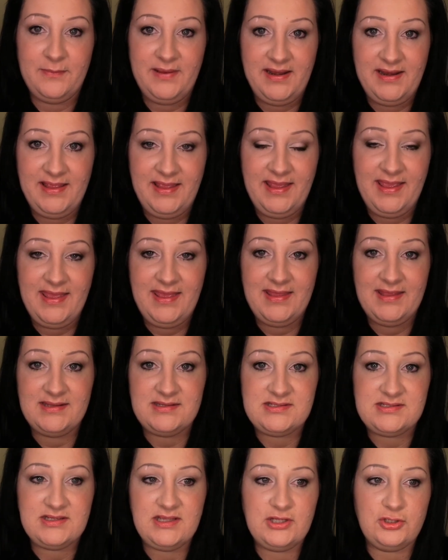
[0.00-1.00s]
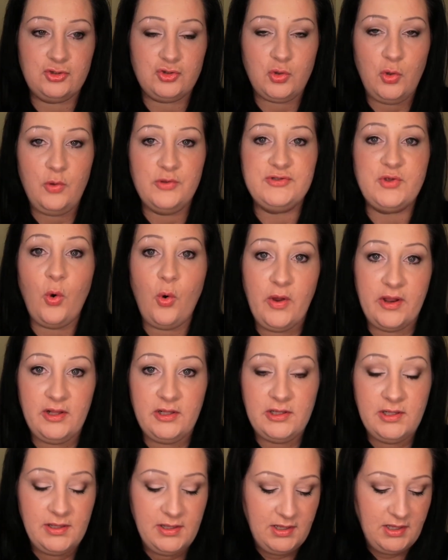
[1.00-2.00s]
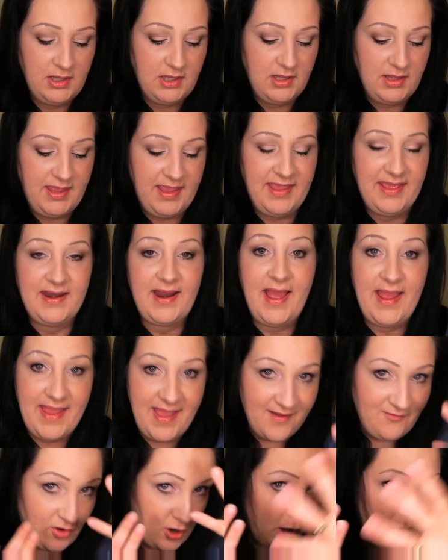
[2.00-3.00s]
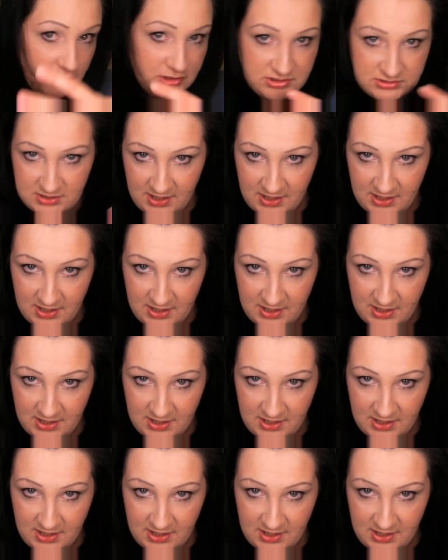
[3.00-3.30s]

meaning it controls oil. And I have a hard